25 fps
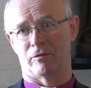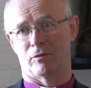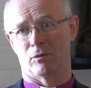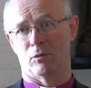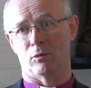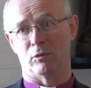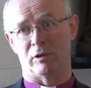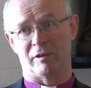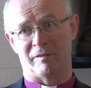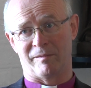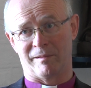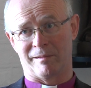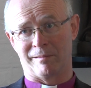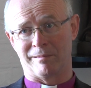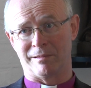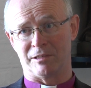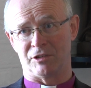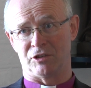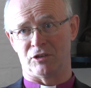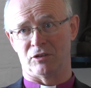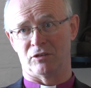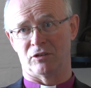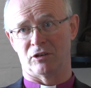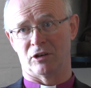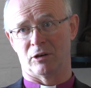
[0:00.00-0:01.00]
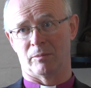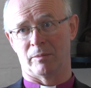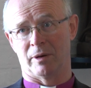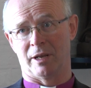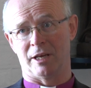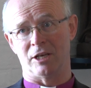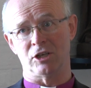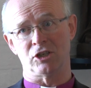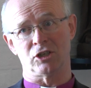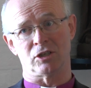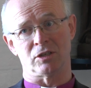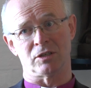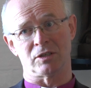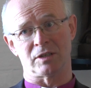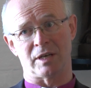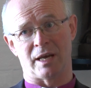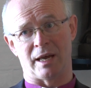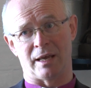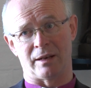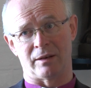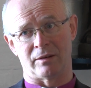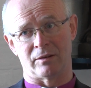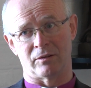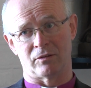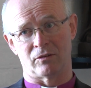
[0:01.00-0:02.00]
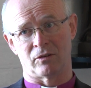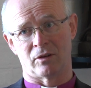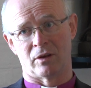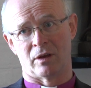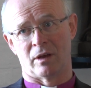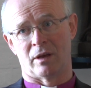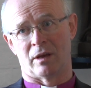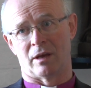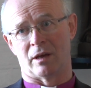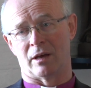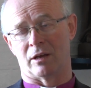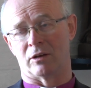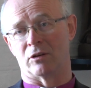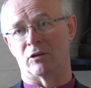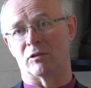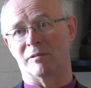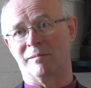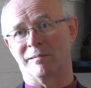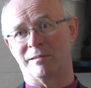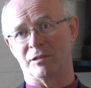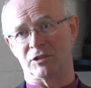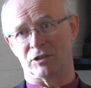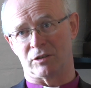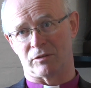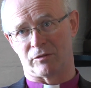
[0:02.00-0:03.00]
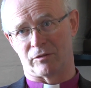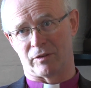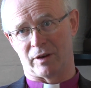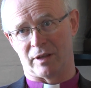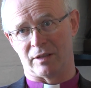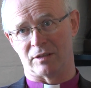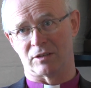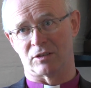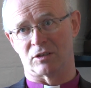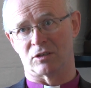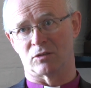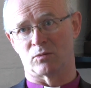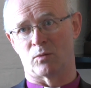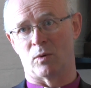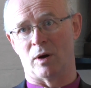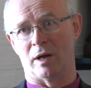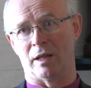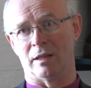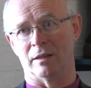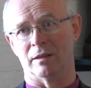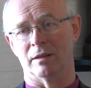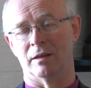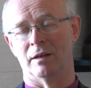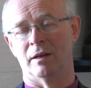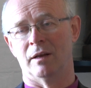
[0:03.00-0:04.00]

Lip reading: all different Christian denominations and non-Christian faiths as well.